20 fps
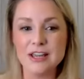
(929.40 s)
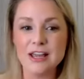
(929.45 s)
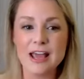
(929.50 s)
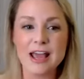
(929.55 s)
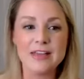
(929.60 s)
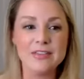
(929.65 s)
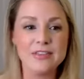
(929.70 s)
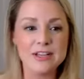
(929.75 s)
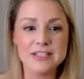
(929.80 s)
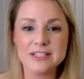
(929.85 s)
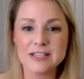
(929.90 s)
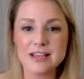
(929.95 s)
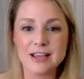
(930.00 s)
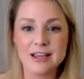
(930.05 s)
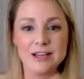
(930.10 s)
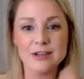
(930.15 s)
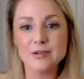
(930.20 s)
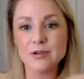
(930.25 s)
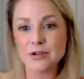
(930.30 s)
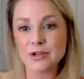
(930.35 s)
and they
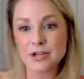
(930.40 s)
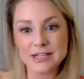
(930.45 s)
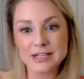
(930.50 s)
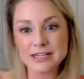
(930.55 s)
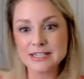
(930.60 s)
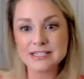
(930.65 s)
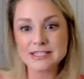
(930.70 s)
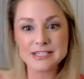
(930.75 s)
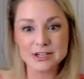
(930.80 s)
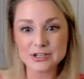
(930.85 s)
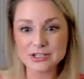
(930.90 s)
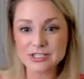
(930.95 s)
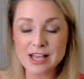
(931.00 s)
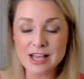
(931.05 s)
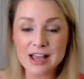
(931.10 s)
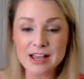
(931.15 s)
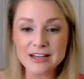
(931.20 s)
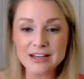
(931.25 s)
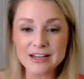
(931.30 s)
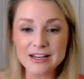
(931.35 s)
say your kid is
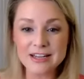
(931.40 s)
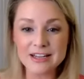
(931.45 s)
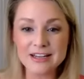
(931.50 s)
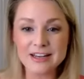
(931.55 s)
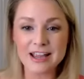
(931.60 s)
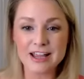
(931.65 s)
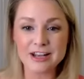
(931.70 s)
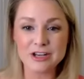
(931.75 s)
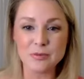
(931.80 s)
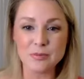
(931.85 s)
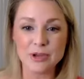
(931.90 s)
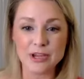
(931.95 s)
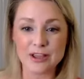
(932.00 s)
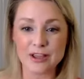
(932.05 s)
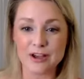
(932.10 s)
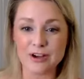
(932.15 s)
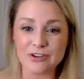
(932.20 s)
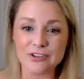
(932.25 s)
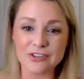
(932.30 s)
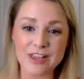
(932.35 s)
nearsighted, and you pick
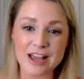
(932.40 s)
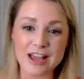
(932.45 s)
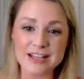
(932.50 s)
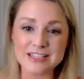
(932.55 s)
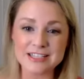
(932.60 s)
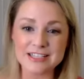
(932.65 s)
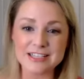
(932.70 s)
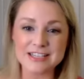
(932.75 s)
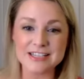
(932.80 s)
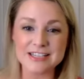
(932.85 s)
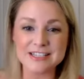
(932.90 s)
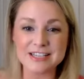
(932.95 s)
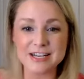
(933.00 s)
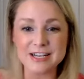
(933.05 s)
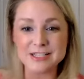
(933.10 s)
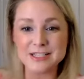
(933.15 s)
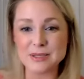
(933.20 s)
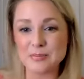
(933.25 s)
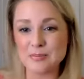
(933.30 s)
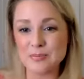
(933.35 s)
out glasses, and
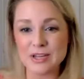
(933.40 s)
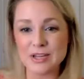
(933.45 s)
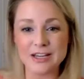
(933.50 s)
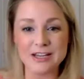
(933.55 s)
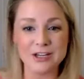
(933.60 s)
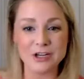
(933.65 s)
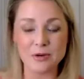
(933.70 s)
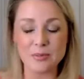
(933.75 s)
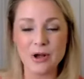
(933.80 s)
it's a big,